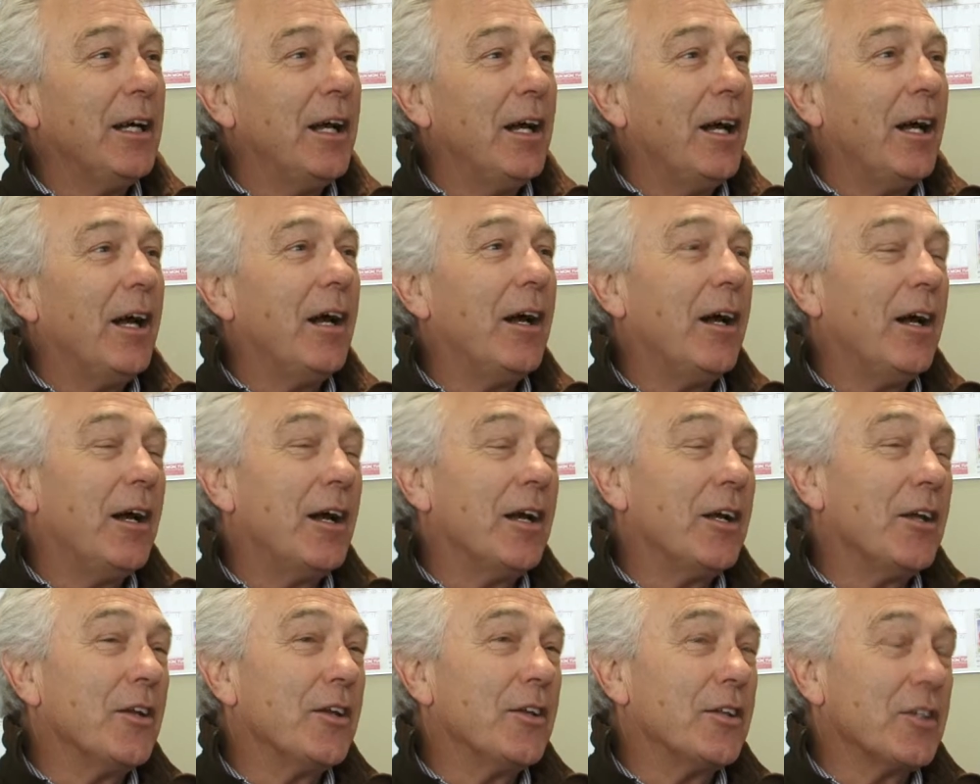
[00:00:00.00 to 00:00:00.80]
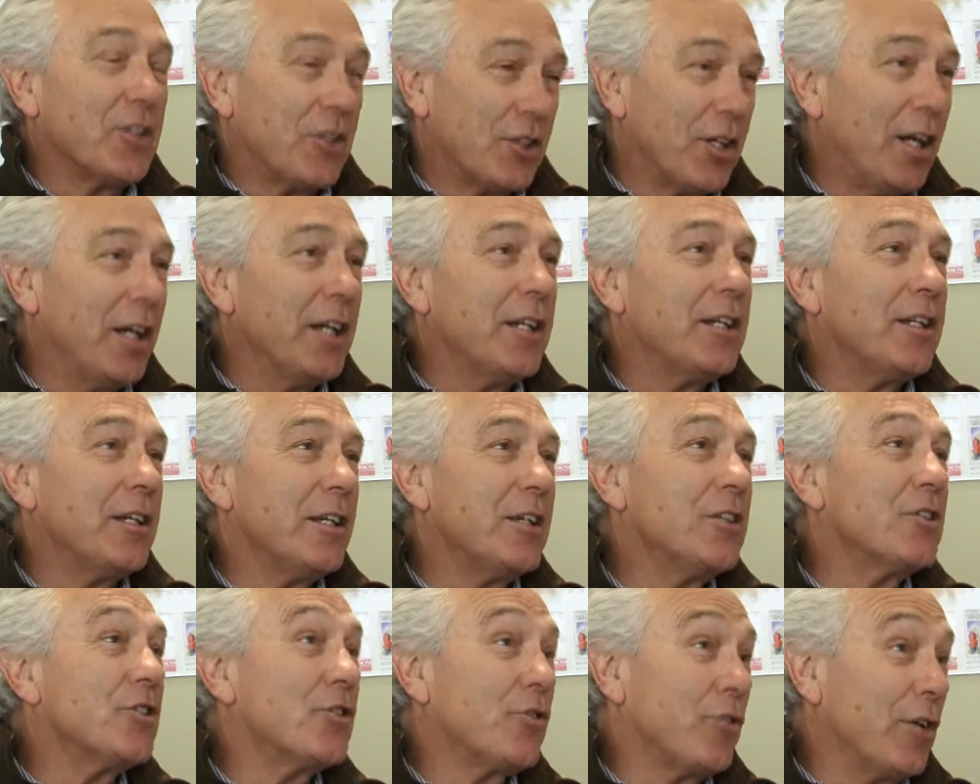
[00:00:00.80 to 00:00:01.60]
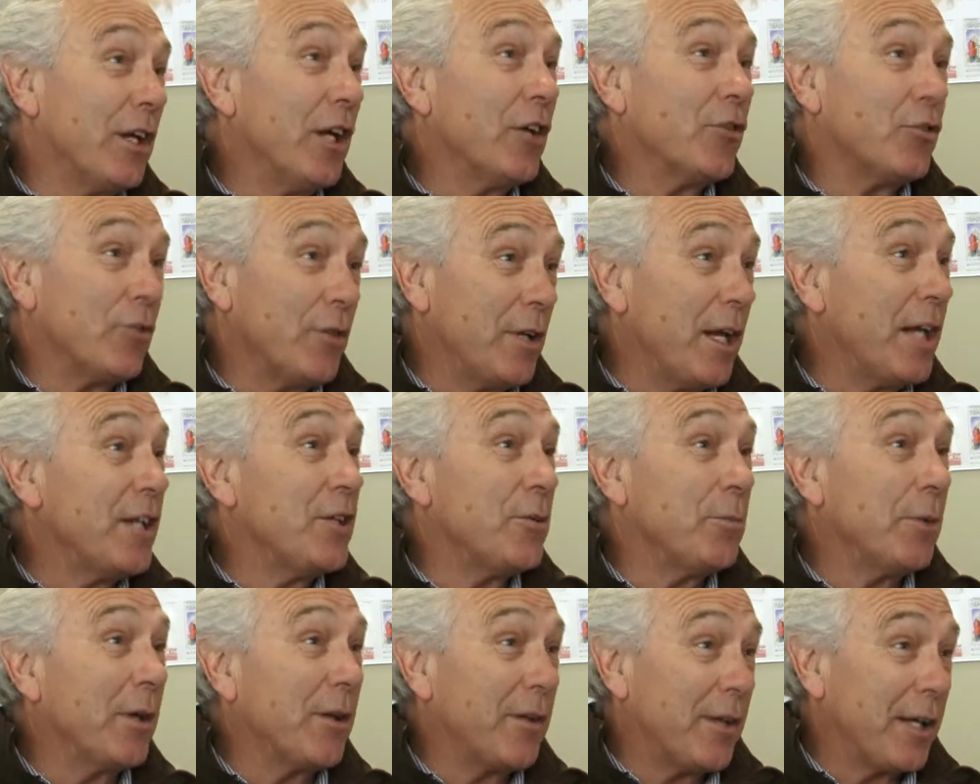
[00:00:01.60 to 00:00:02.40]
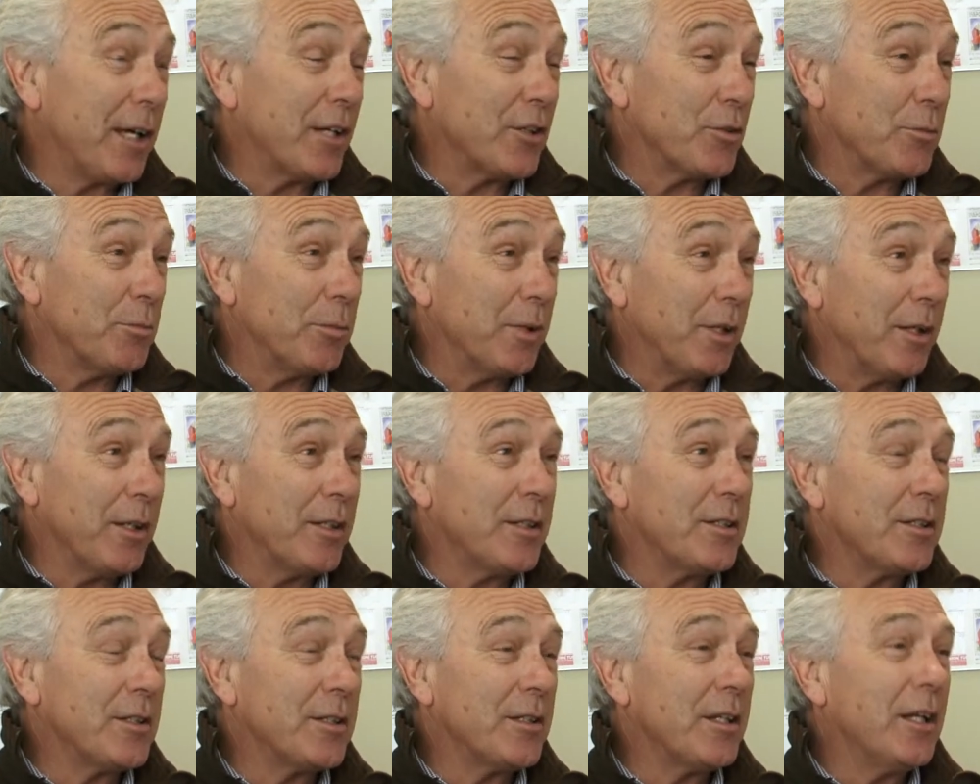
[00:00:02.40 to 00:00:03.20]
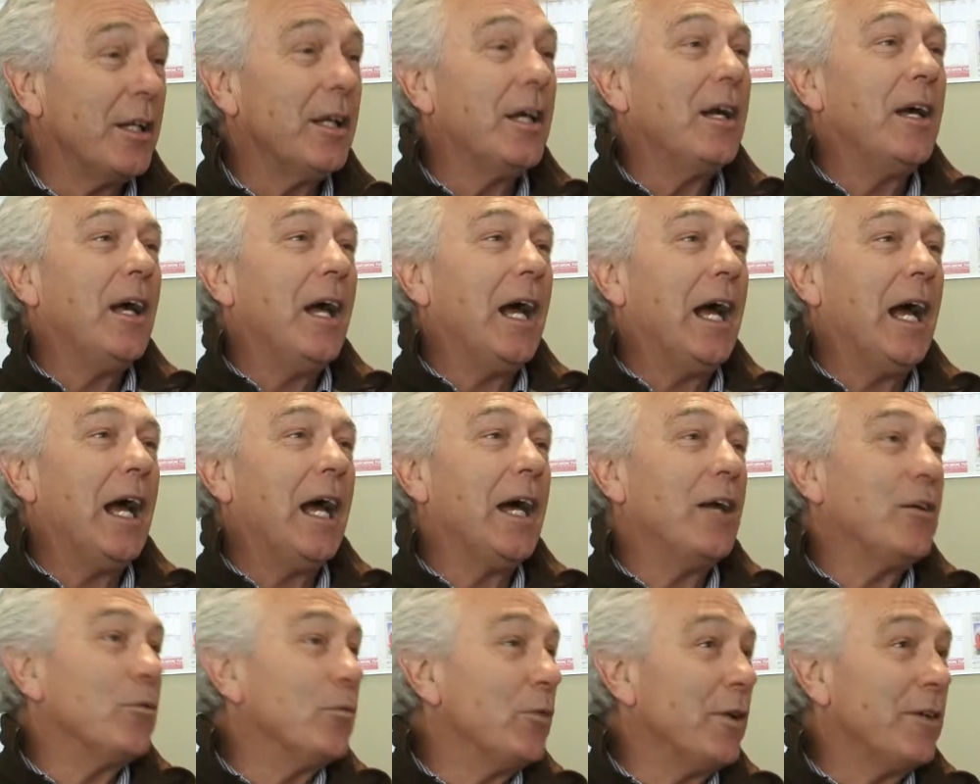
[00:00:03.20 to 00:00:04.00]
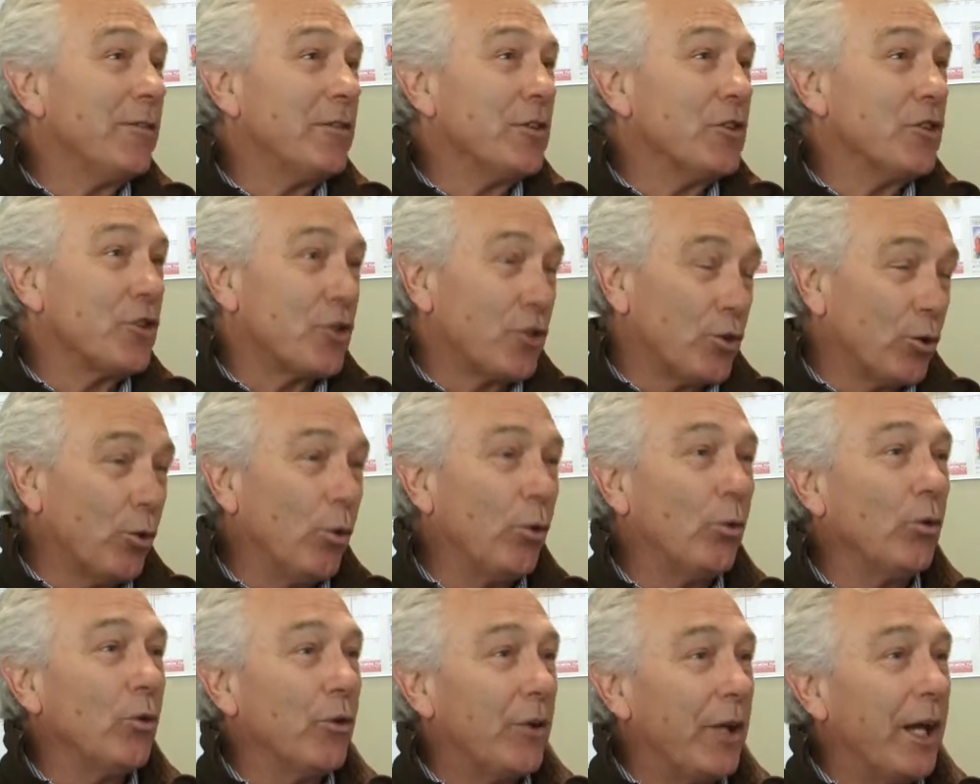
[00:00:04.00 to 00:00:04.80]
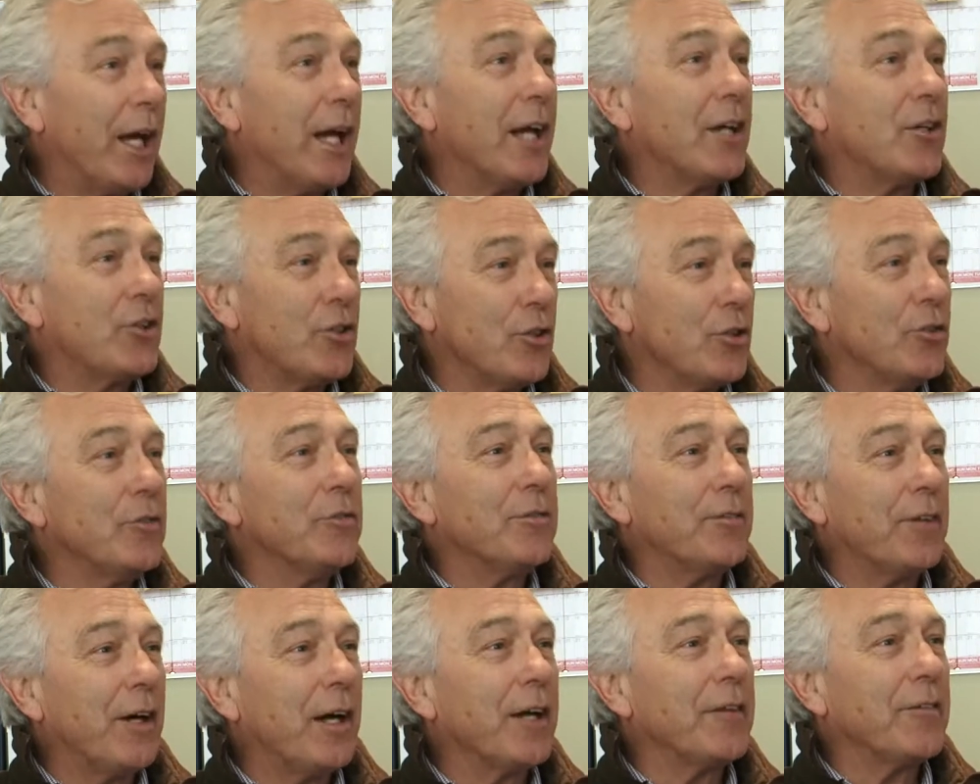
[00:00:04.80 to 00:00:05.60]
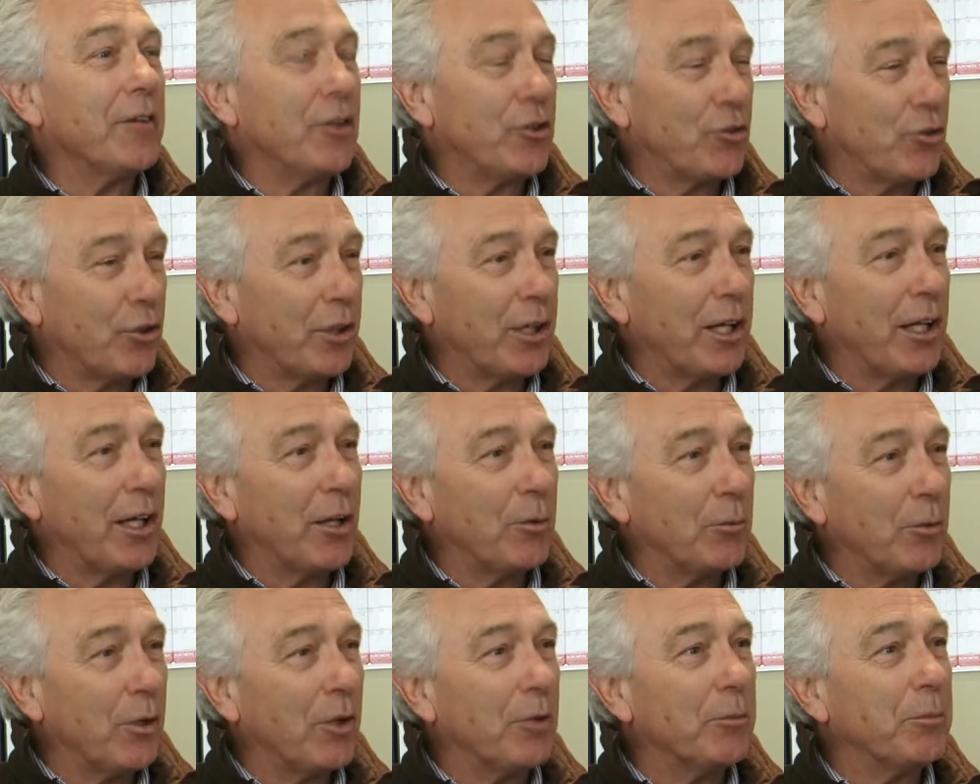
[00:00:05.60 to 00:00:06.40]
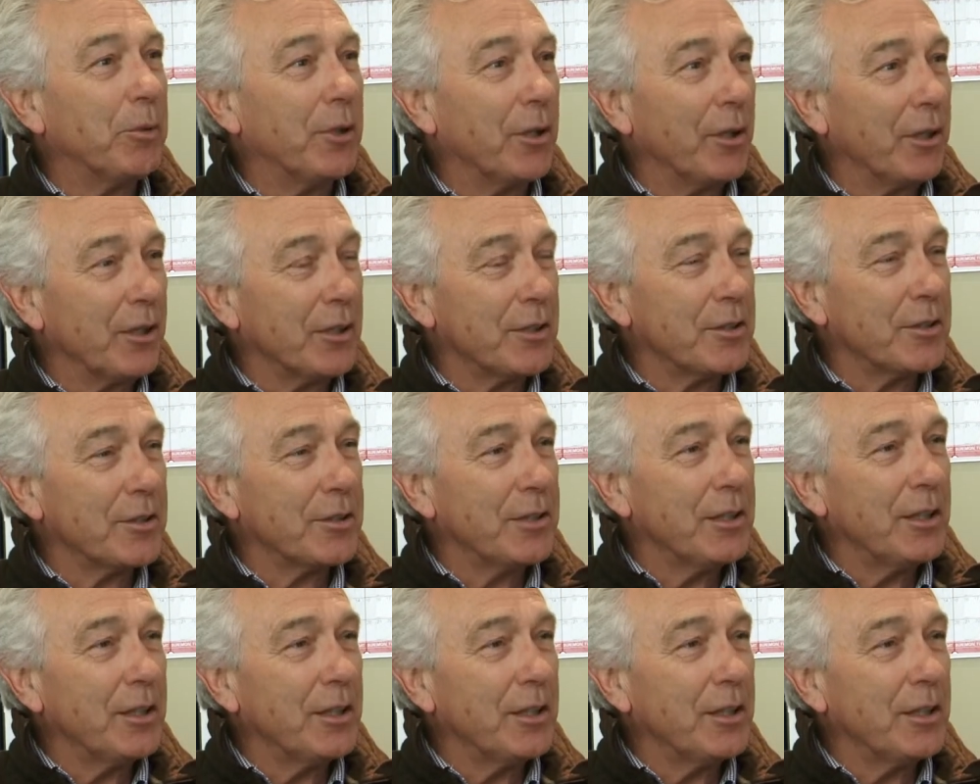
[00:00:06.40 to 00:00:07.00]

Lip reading: The site is 381,000 birds, and we've installed there two 500 kilowatt burners.